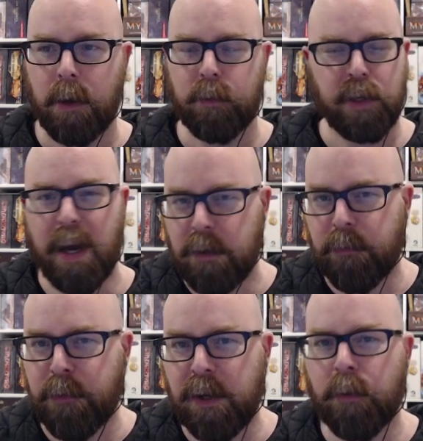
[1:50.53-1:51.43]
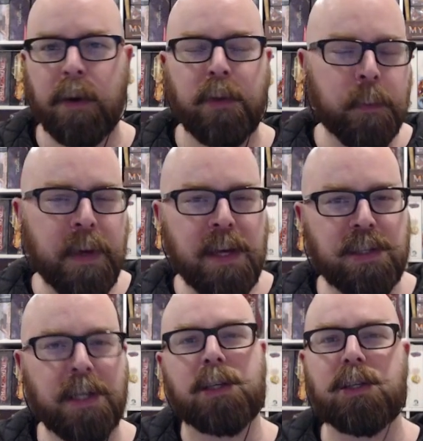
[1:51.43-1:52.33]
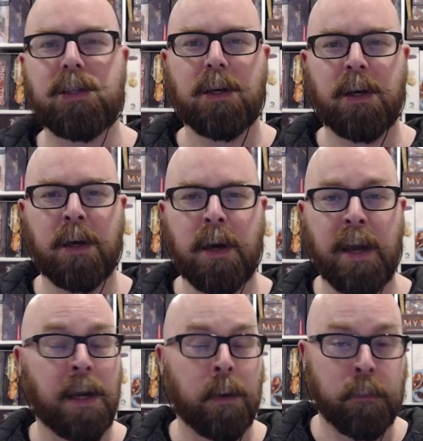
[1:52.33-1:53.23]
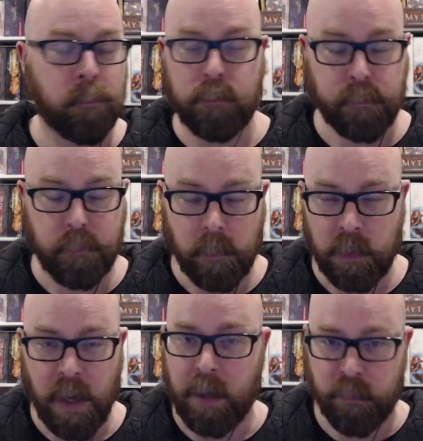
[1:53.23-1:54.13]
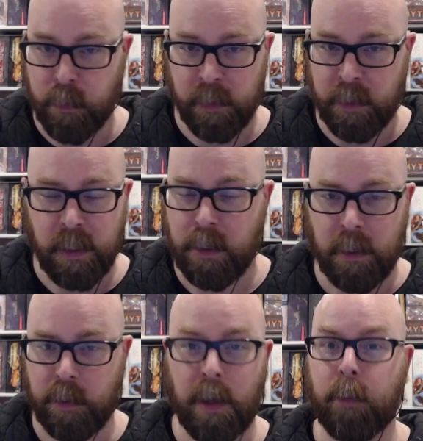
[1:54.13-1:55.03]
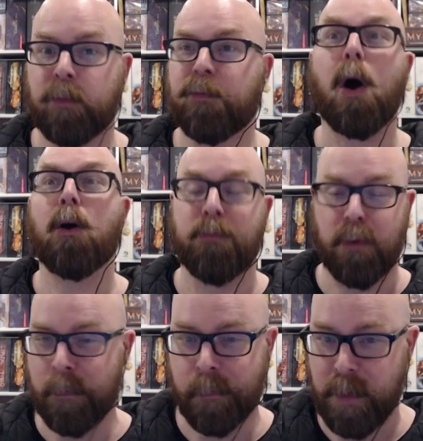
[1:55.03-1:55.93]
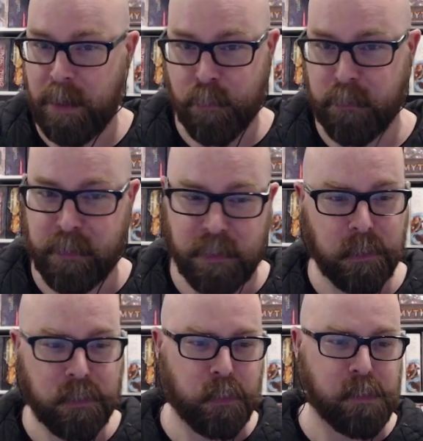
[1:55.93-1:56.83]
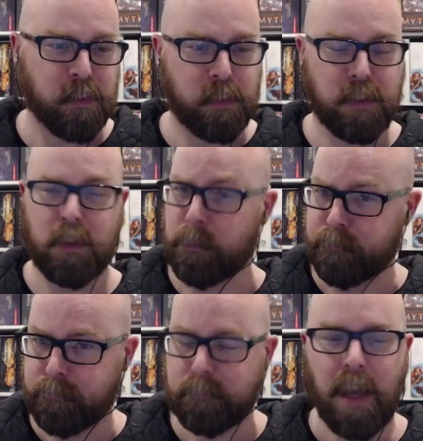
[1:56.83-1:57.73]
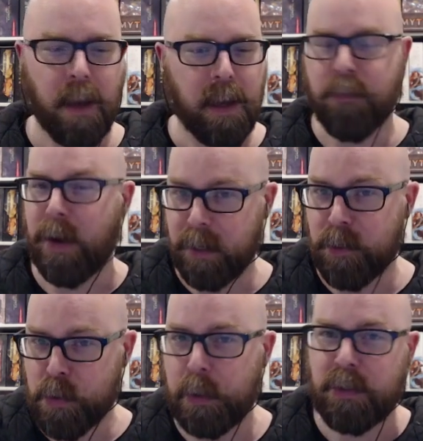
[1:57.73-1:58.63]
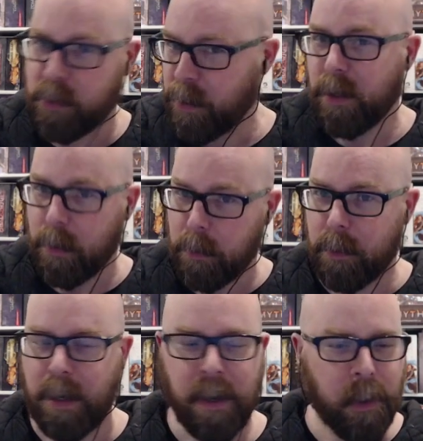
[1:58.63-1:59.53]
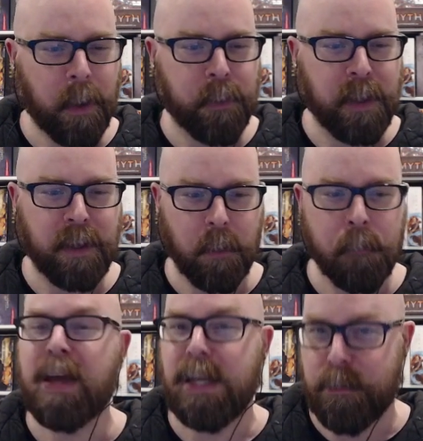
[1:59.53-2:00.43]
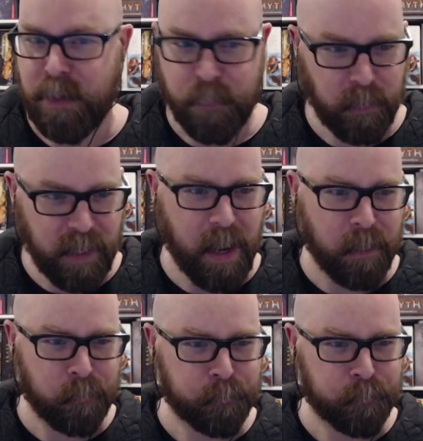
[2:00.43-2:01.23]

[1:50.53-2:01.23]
kind of figure out the basics, and I'm not really far from a professional streamer. So if I can do it, I think many people can.